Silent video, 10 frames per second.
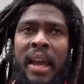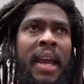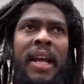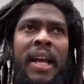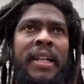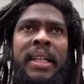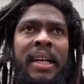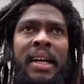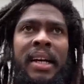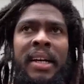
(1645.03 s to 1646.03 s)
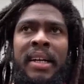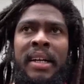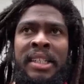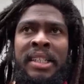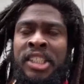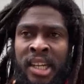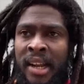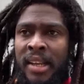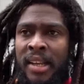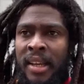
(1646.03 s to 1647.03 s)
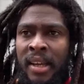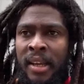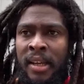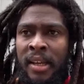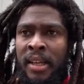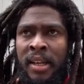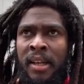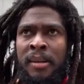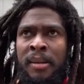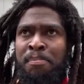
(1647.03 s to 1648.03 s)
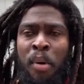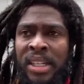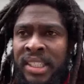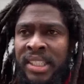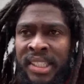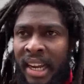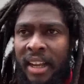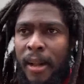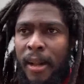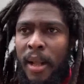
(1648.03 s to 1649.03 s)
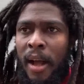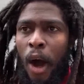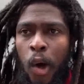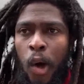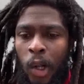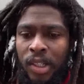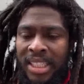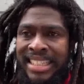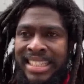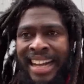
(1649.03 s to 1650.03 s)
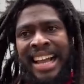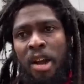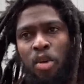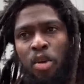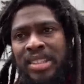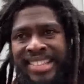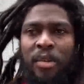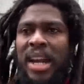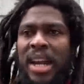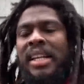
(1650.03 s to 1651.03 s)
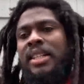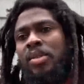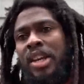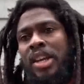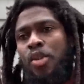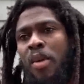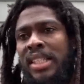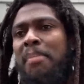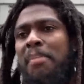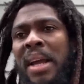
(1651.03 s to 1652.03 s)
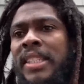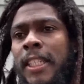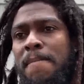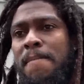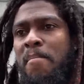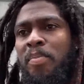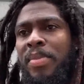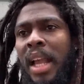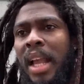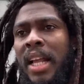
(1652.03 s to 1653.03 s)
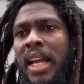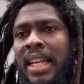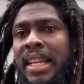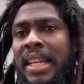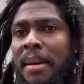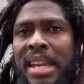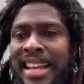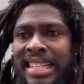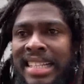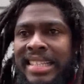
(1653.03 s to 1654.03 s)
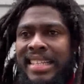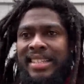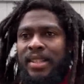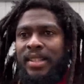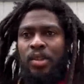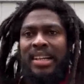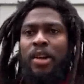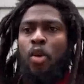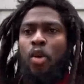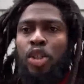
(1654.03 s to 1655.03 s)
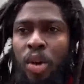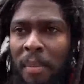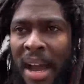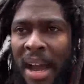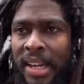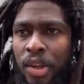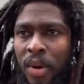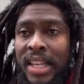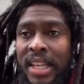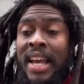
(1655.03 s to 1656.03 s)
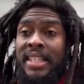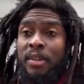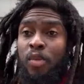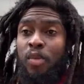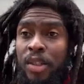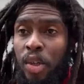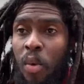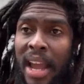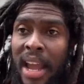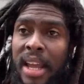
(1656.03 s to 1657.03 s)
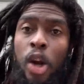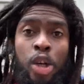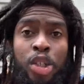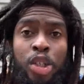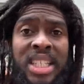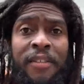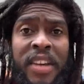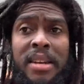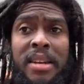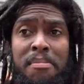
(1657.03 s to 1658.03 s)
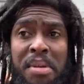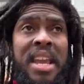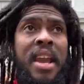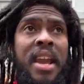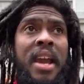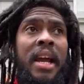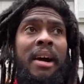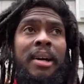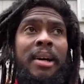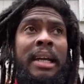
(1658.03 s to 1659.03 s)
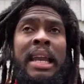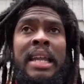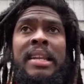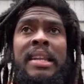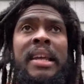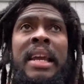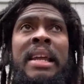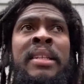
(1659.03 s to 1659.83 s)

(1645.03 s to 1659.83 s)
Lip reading: a check, a police check. All this data go directly to the US embassy. I mean, it's totally controlled by the US. It's the reason why Claude Joseph can be and